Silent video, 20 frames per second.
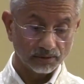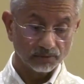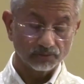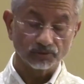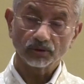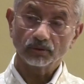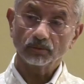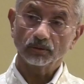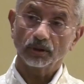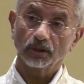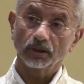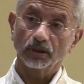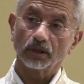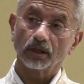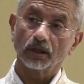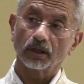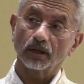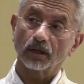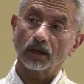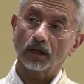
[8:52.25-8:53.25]
So,
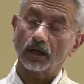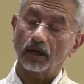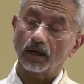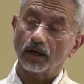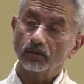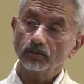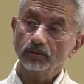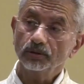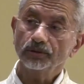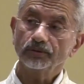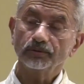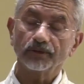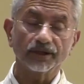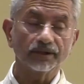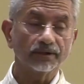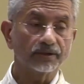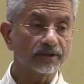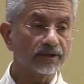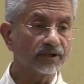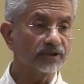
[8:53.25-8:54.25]
how do you
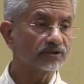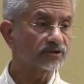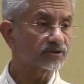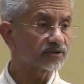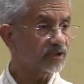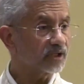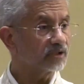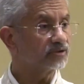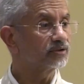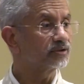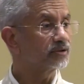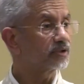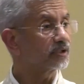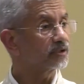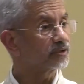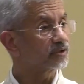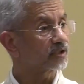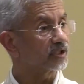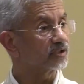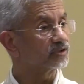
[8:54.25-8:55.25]
encourage trust
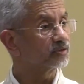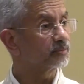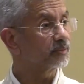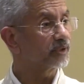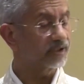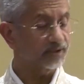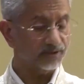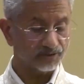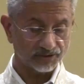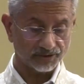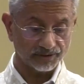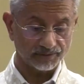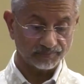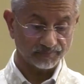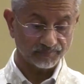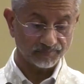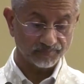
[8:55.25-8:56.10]
and transparency?